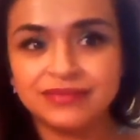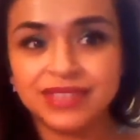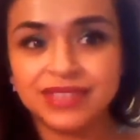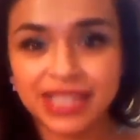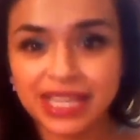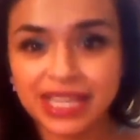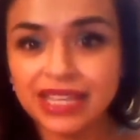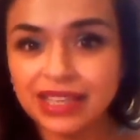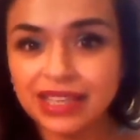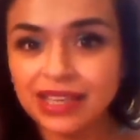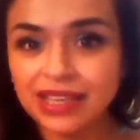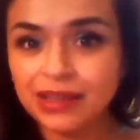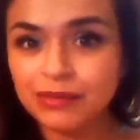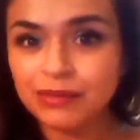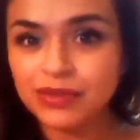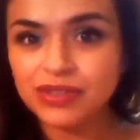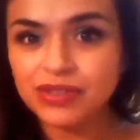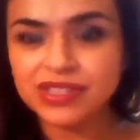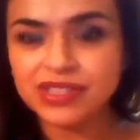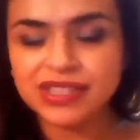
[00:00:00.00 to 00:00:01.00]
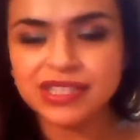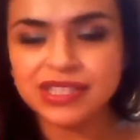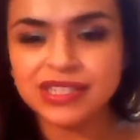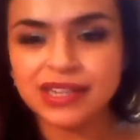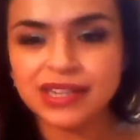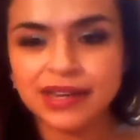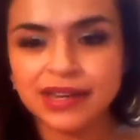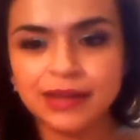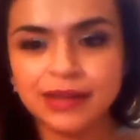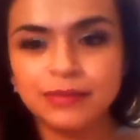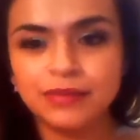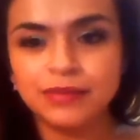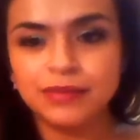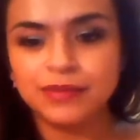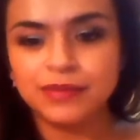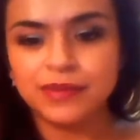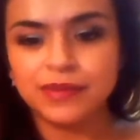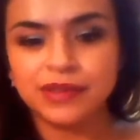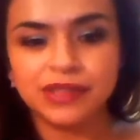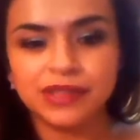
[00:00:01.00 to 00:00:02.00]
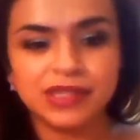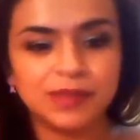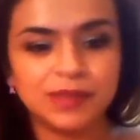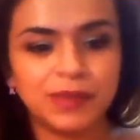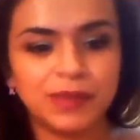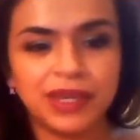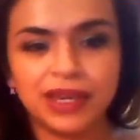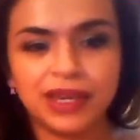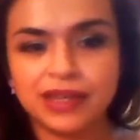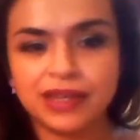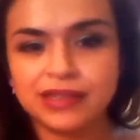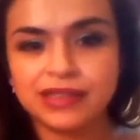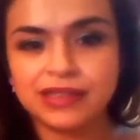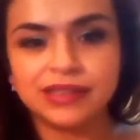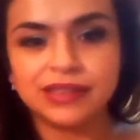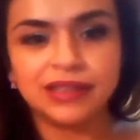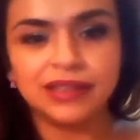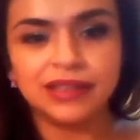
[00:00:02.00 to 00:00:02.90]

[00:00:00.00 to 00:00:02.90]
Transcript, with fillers: cakey most of the time, just because